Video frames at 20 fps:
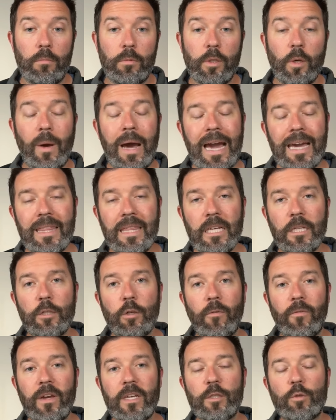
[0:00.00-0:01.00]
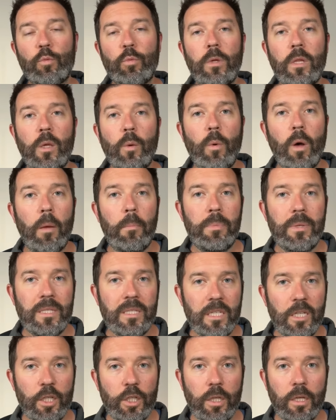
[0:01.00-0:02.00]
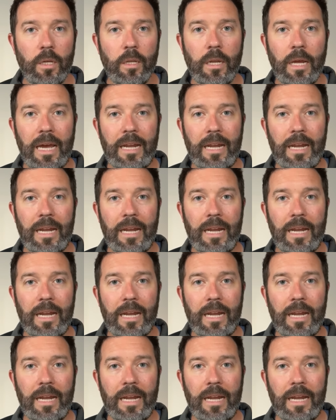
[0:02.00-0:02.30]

So I think SoFi is really well positioned.